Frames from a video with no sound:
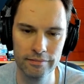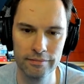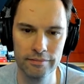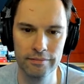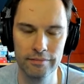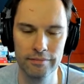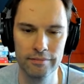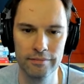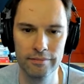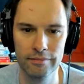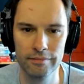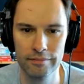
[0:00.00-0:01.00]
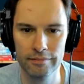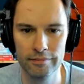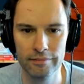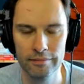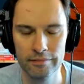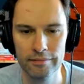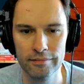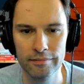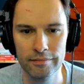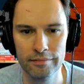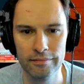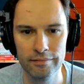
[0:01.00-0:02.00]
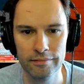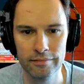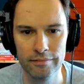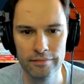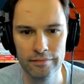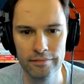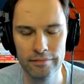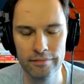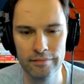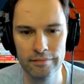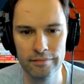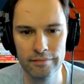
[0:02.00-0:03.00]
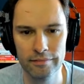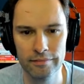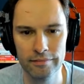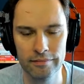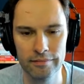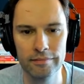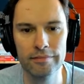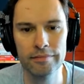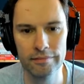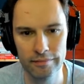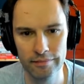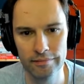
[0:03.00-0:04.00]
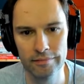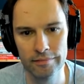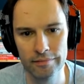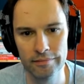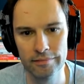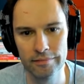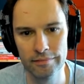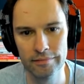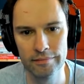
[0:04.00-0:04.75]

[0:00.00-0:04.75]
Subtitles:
The person shown says nothing.